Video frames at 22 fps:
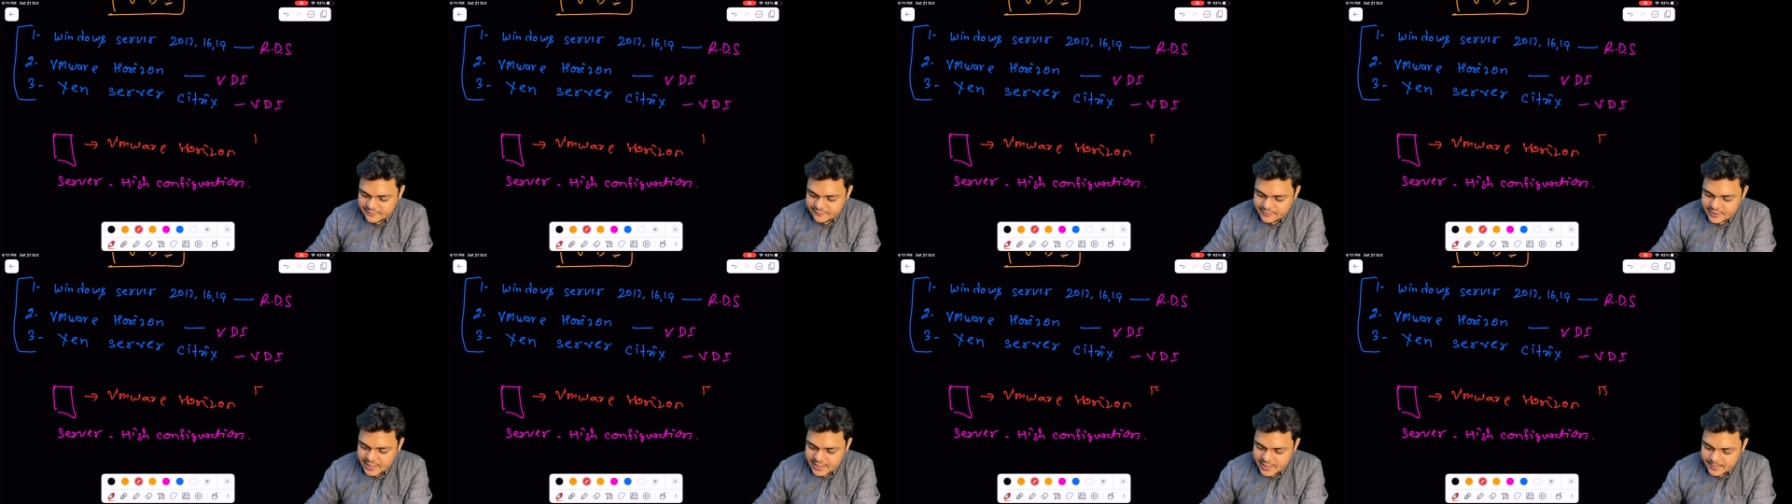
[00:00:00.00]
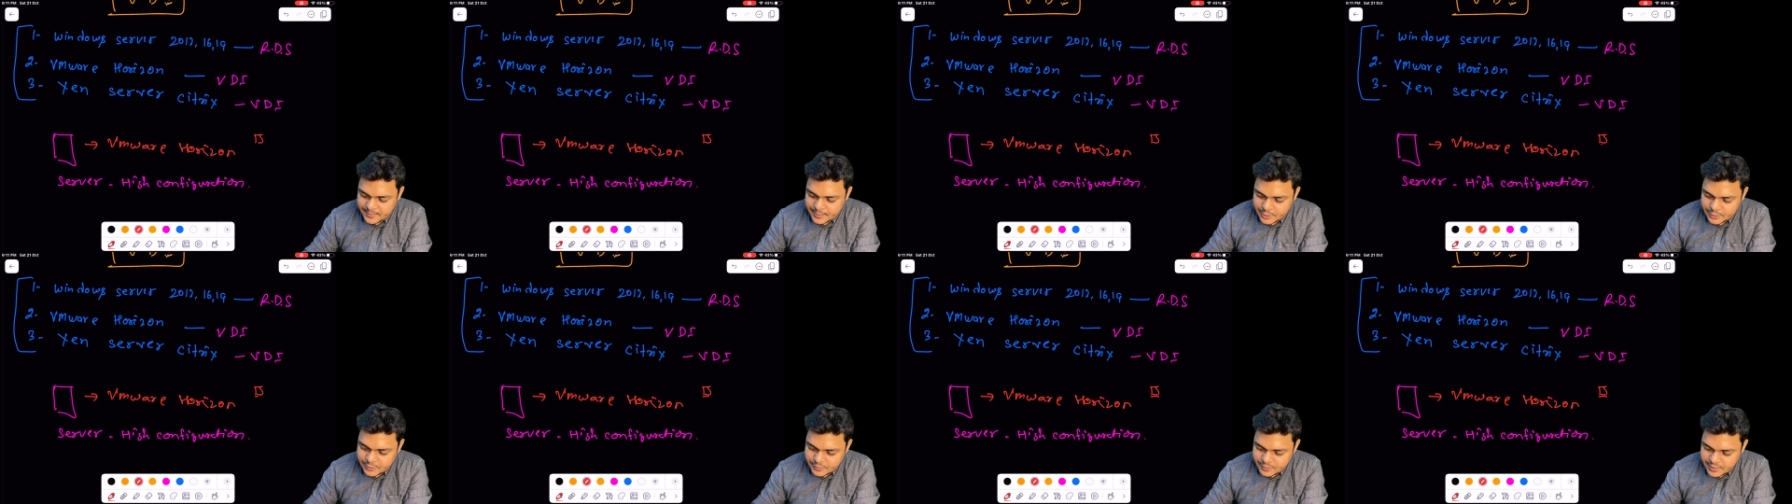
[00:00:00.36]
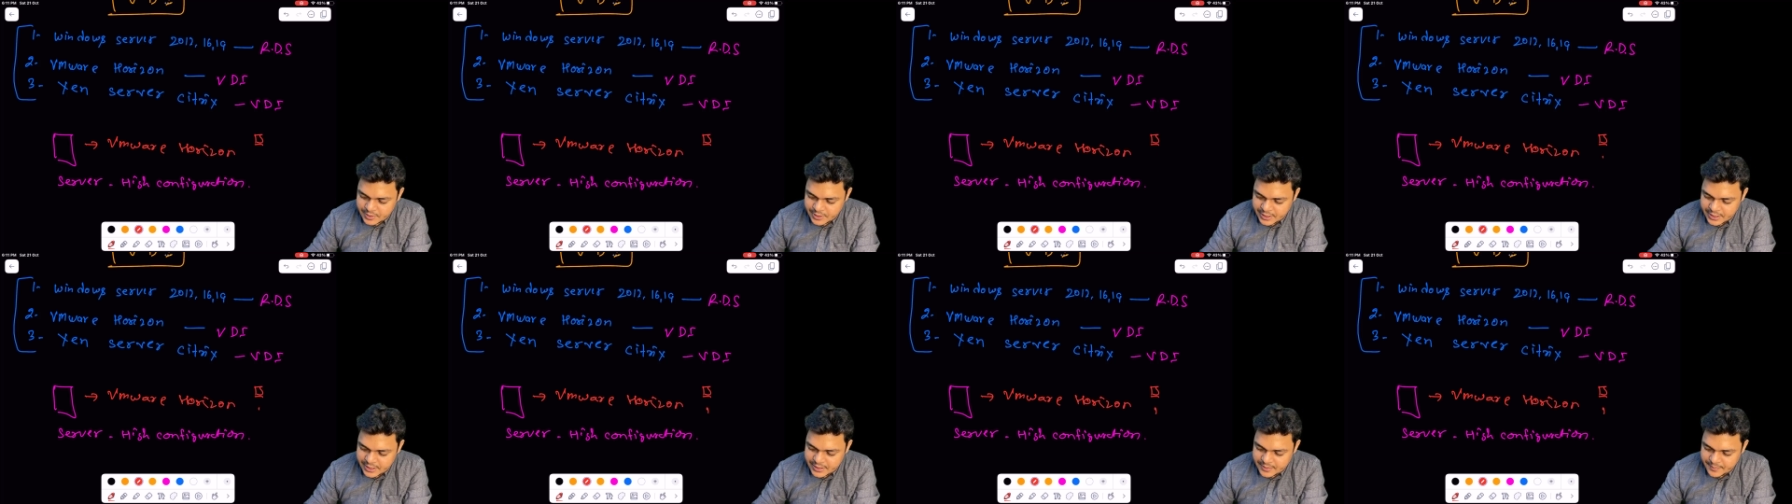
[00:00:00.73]
we are able to
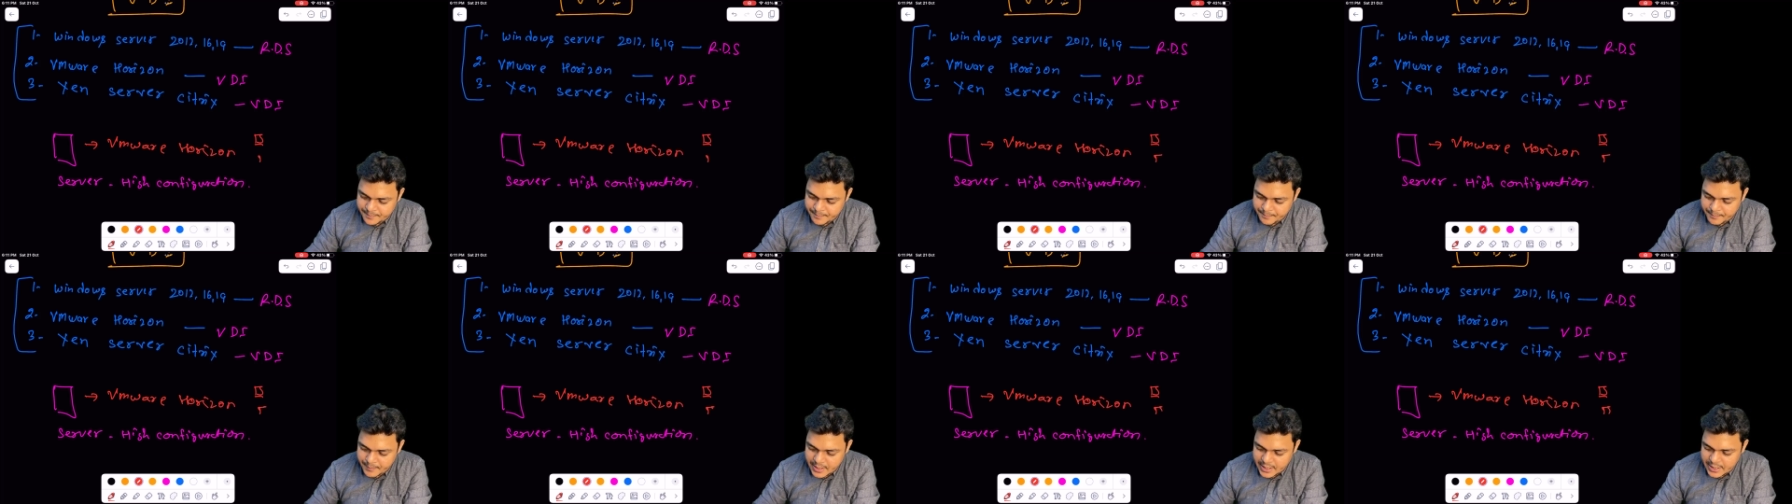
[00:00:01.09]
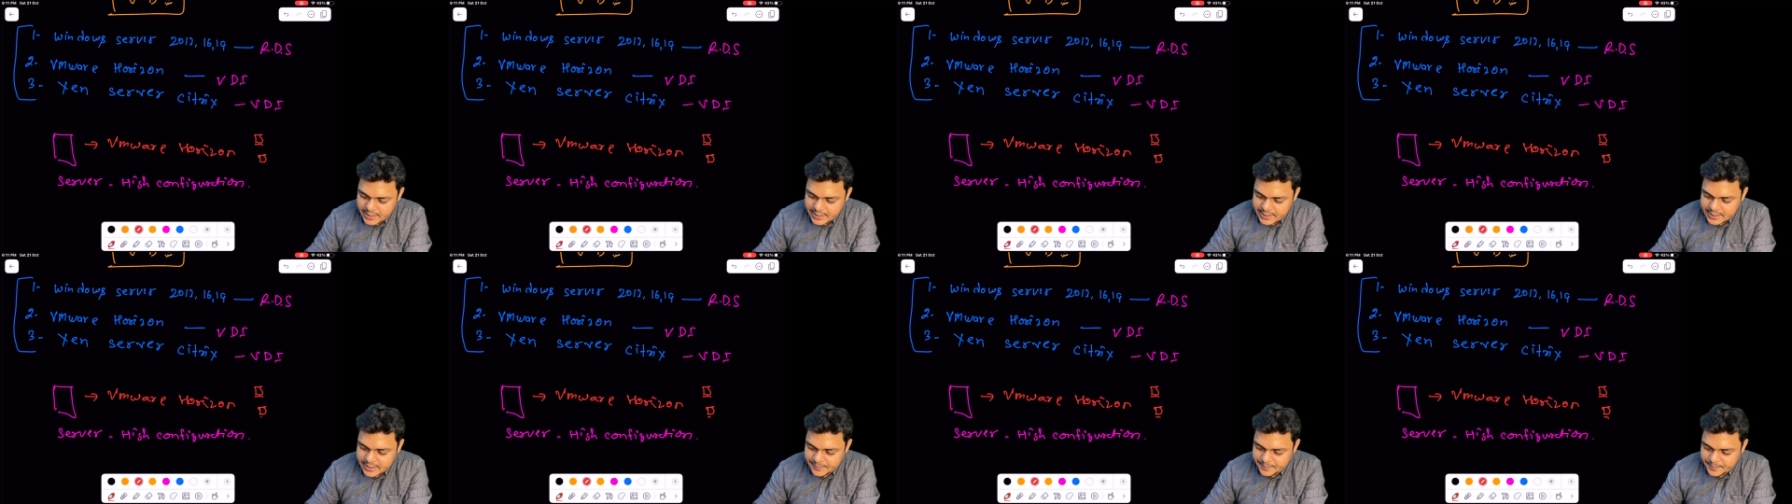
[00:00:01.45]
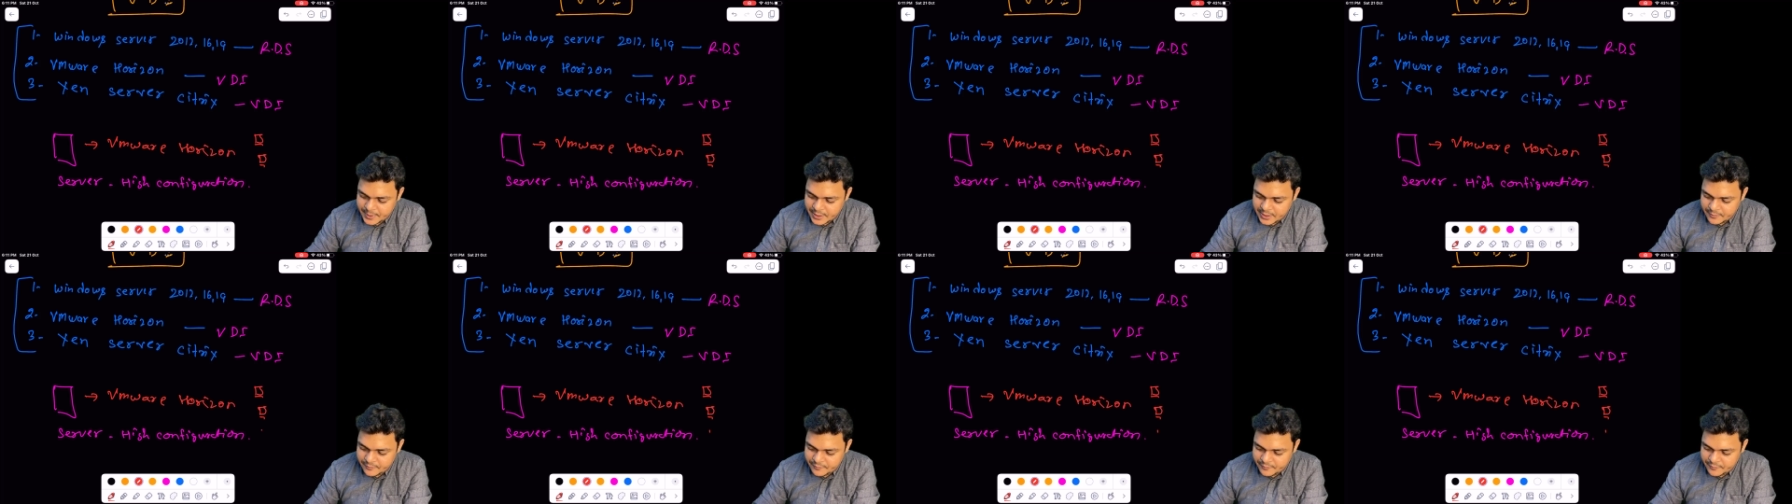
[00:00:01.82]
create multiple